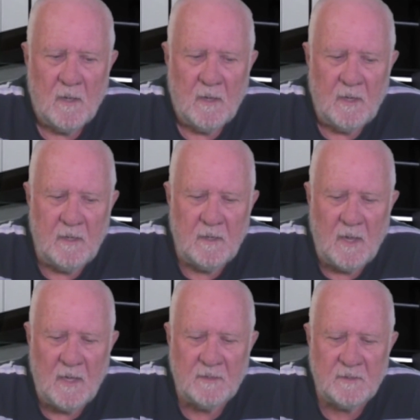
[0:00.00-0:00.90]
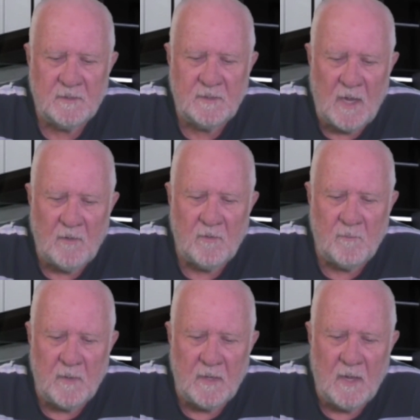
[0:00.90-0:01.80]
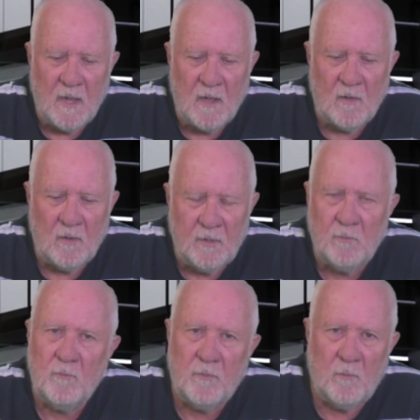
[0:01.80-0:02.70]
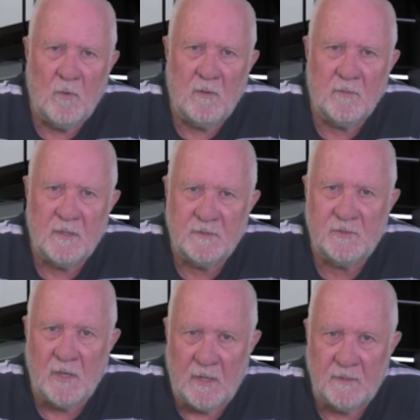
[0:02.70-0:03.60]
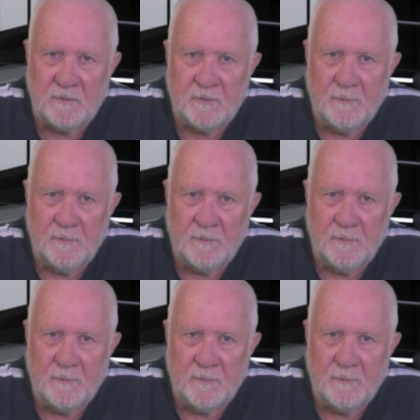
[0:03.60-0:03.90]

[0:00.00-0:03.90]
it has astounded me how little the world has changed.